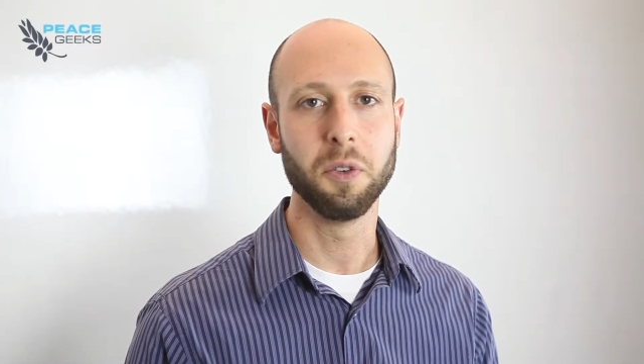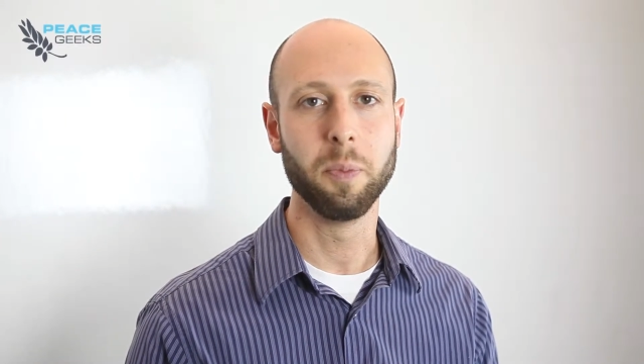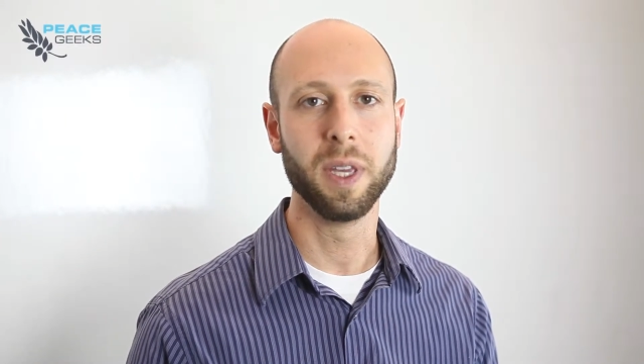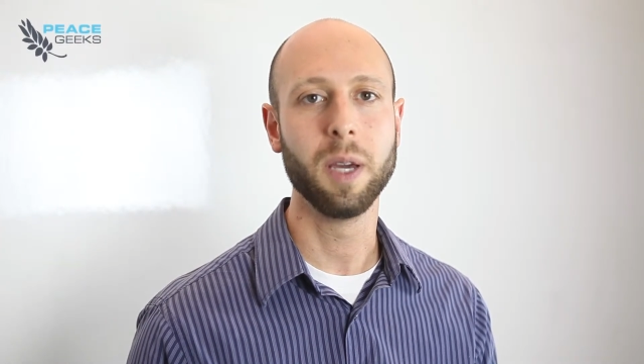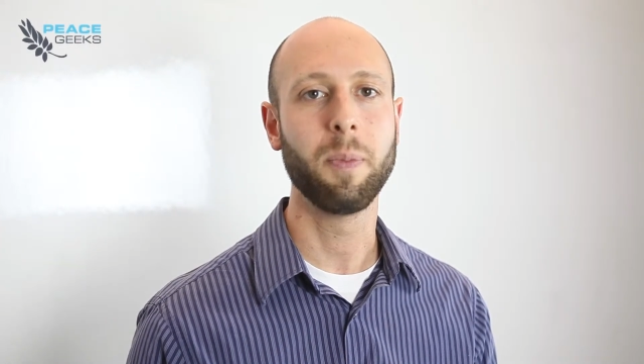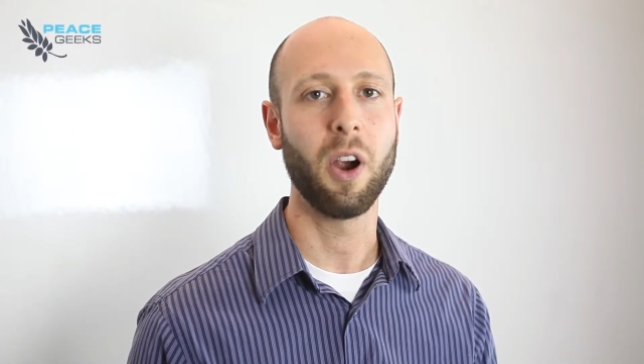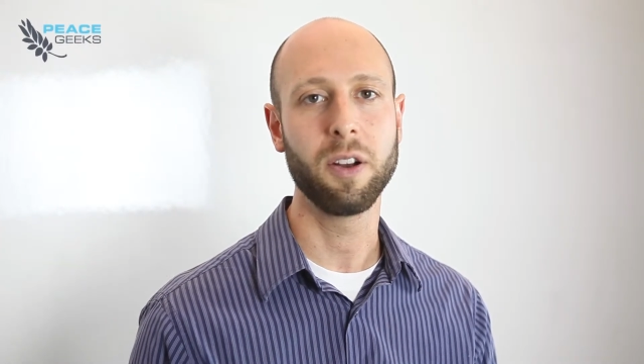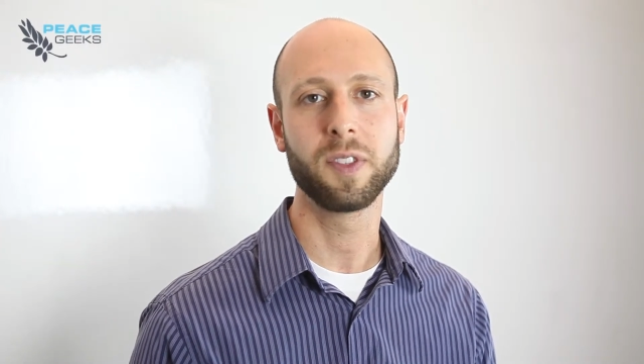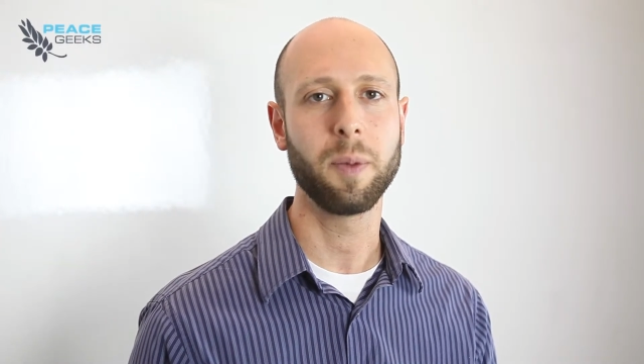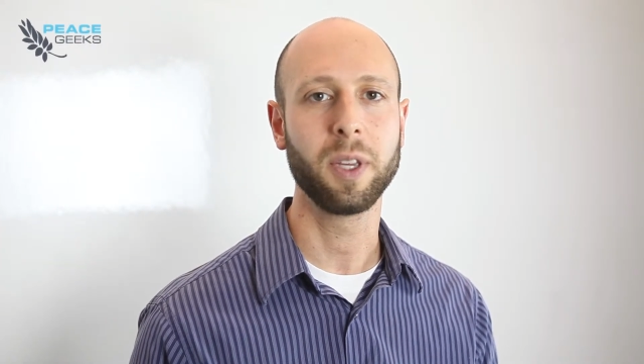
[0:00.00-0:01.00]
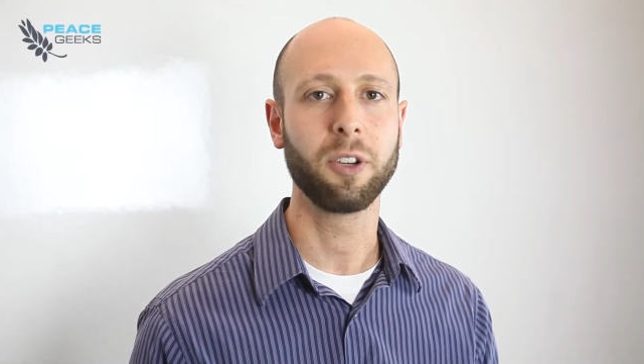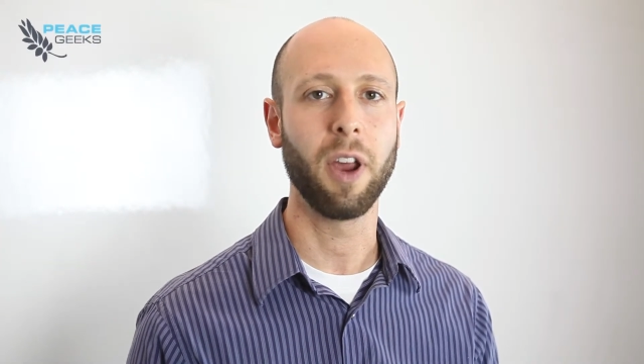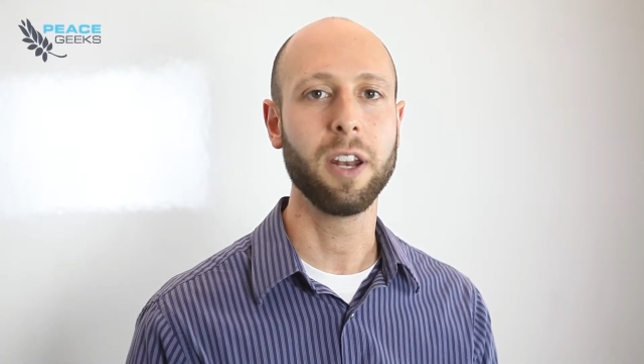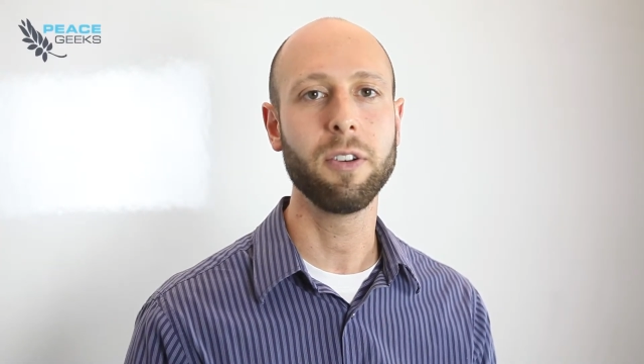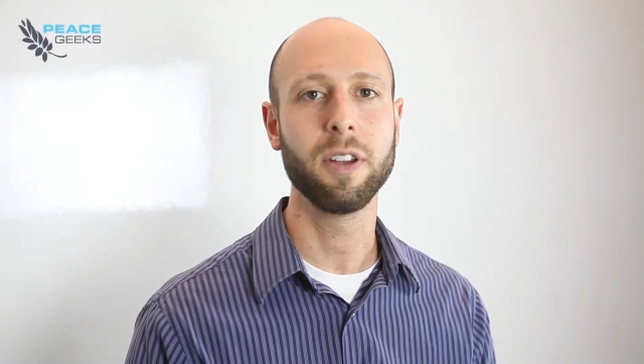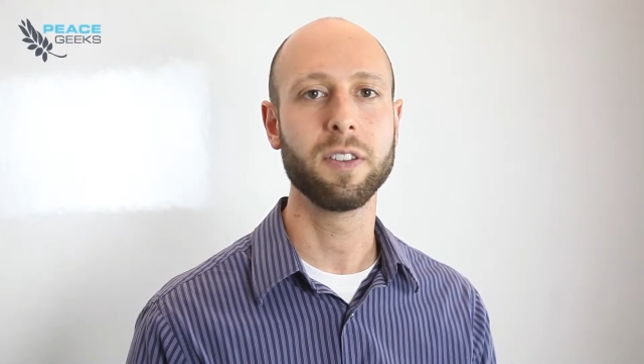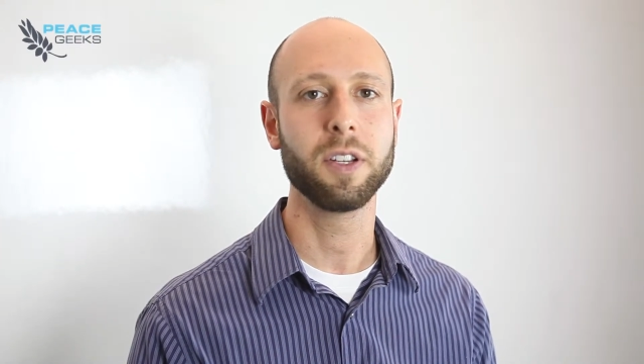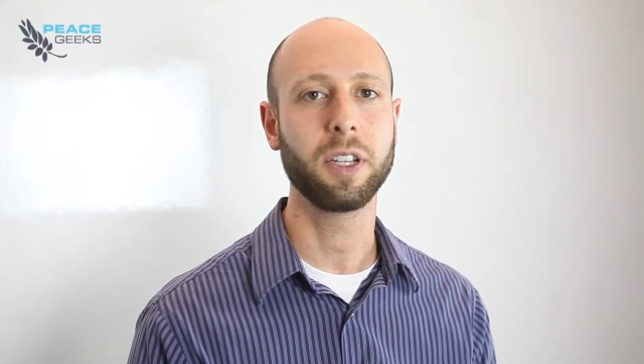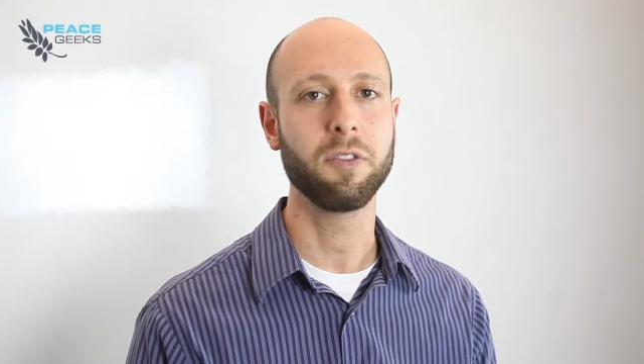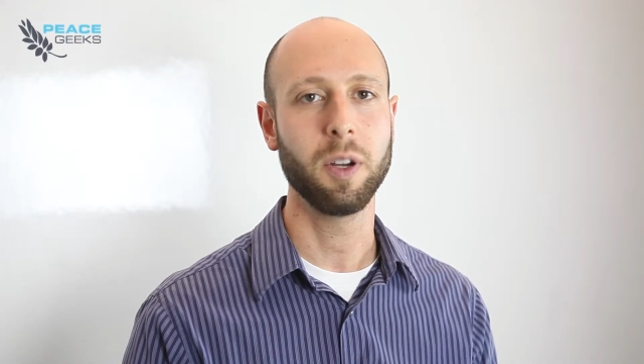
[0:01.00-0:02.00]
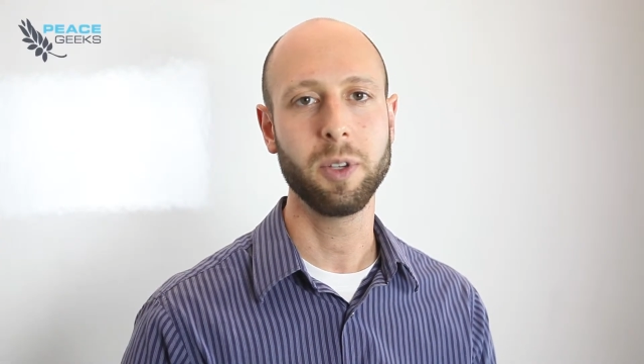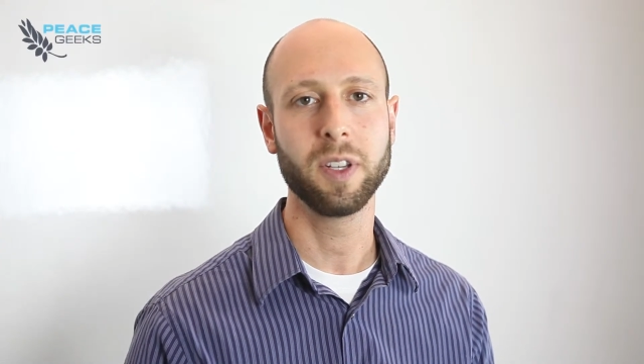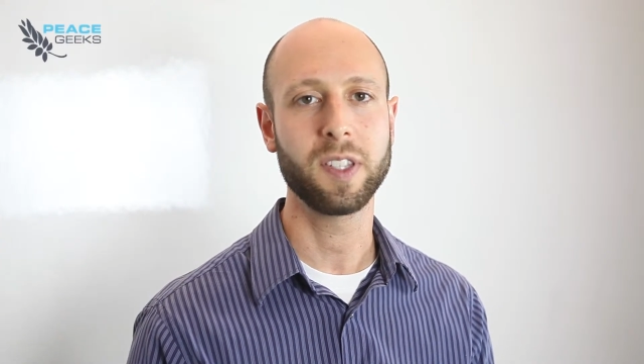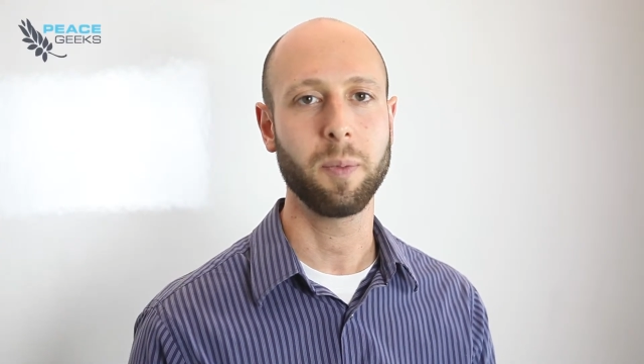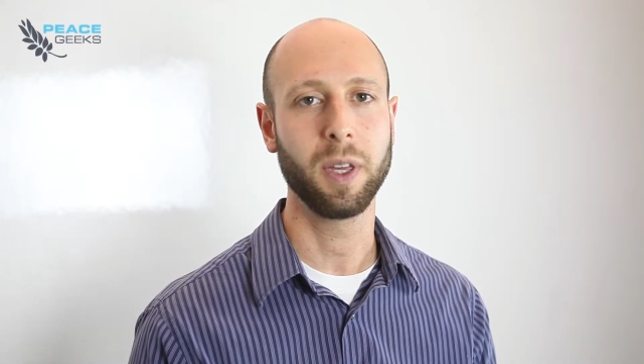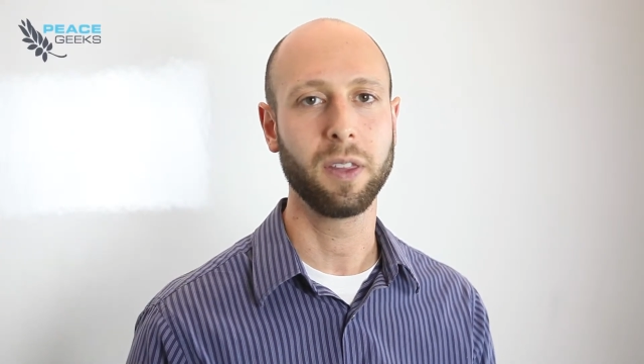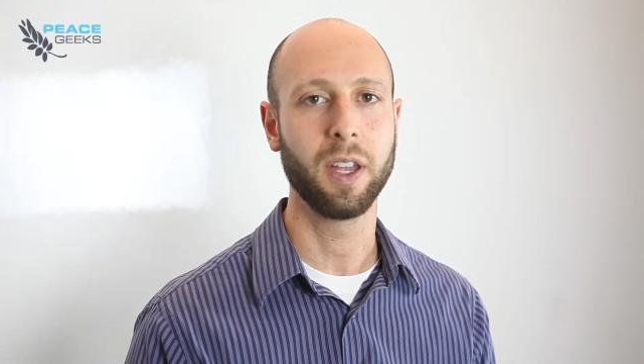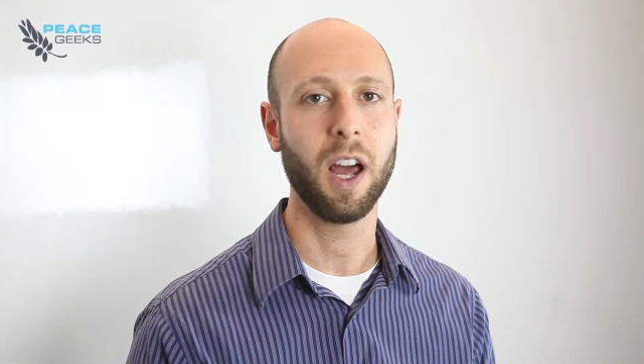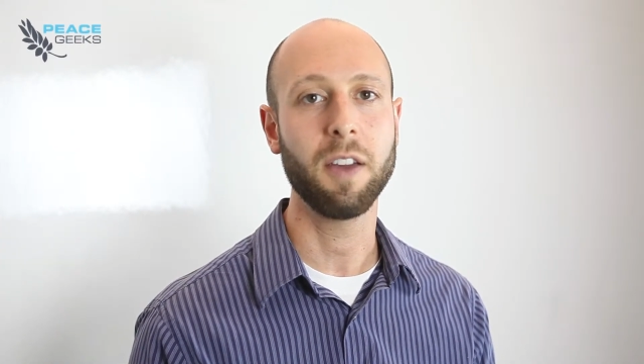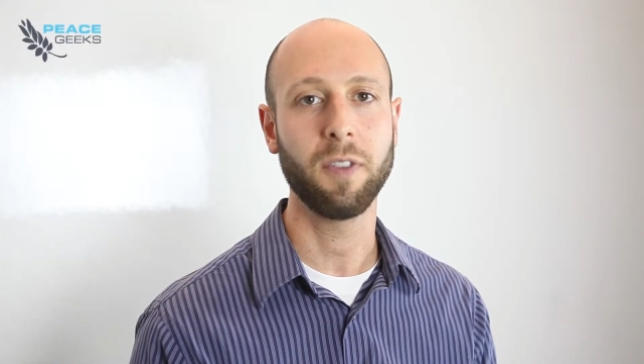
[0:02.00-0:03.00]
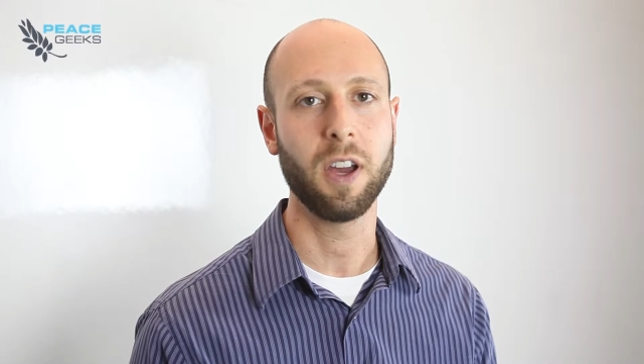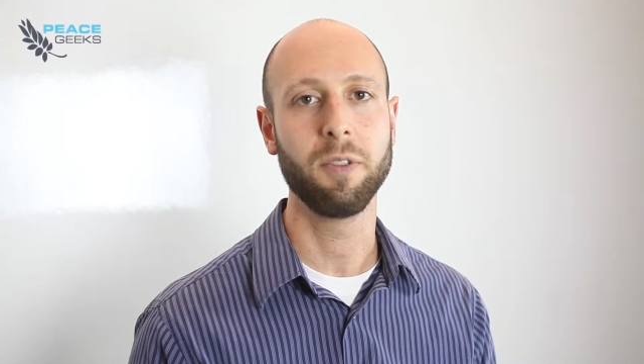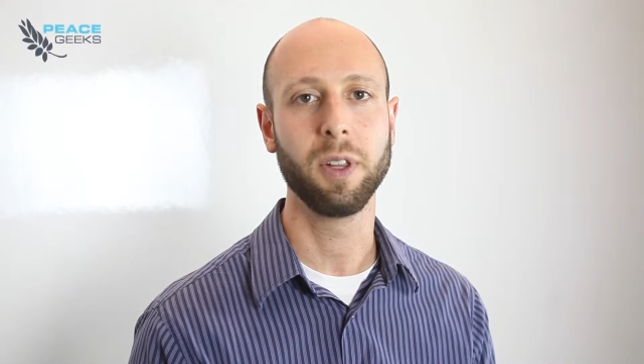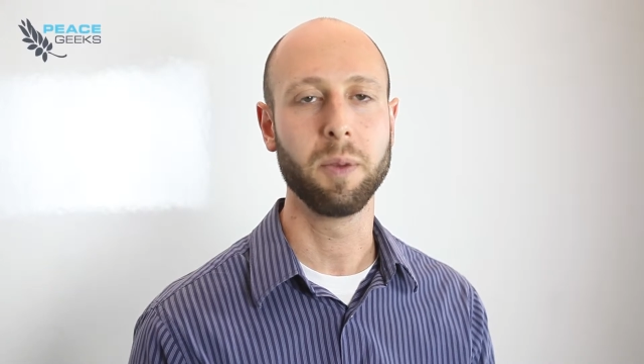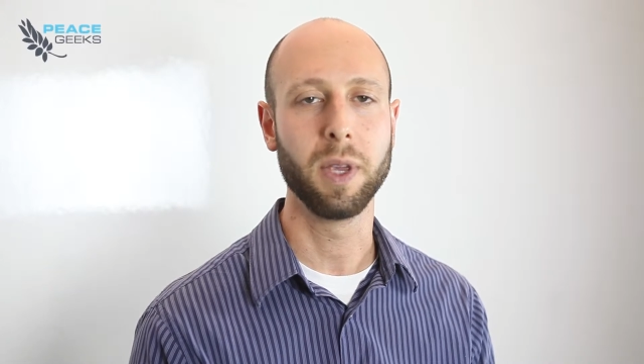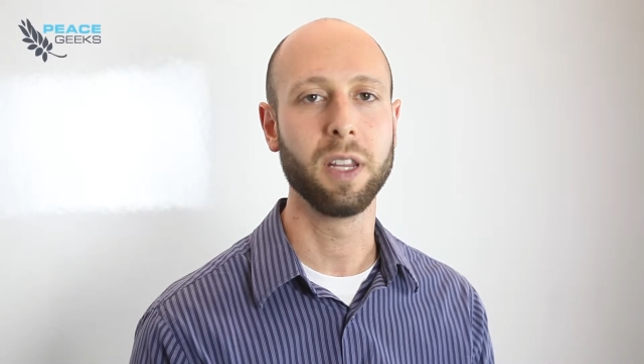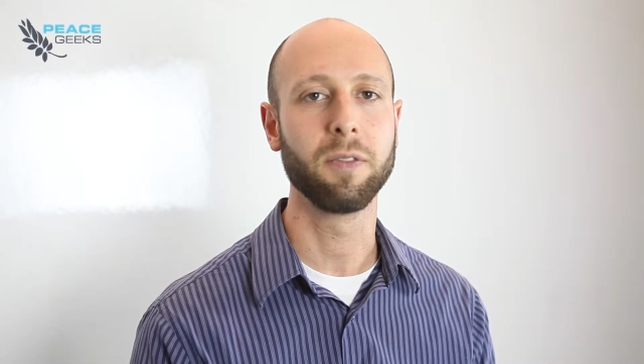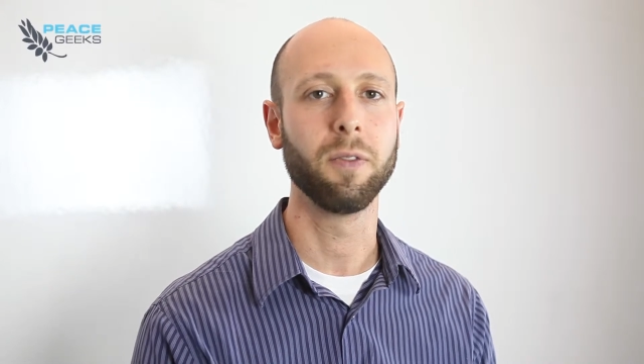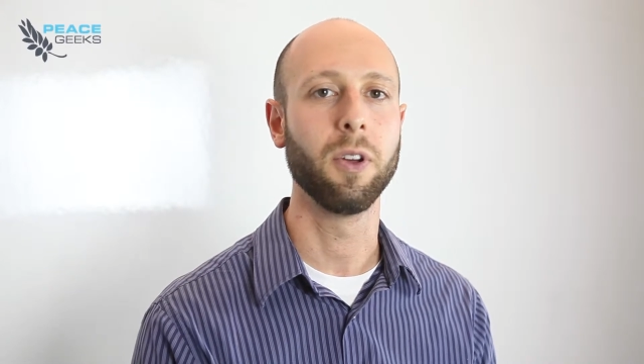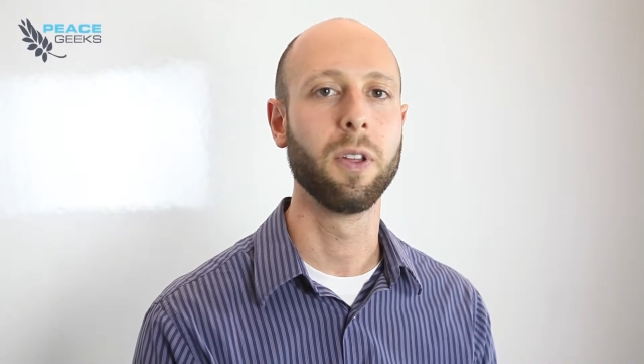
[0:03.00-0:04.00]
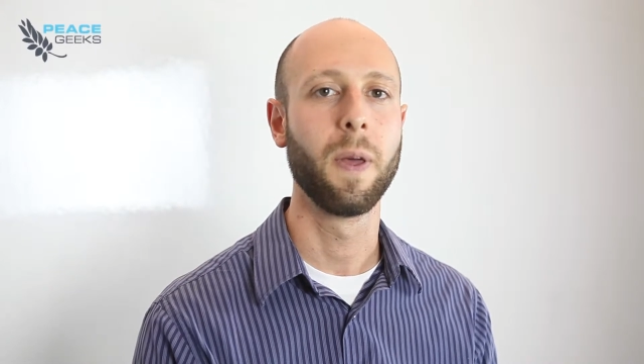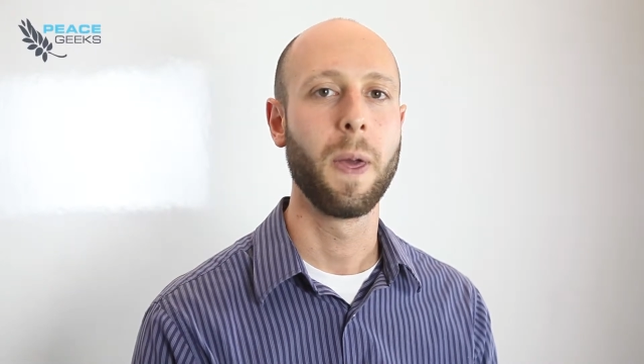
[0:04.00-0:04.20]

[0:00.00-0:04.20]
be a part of something greater and to contribute to something that I find really meaningful.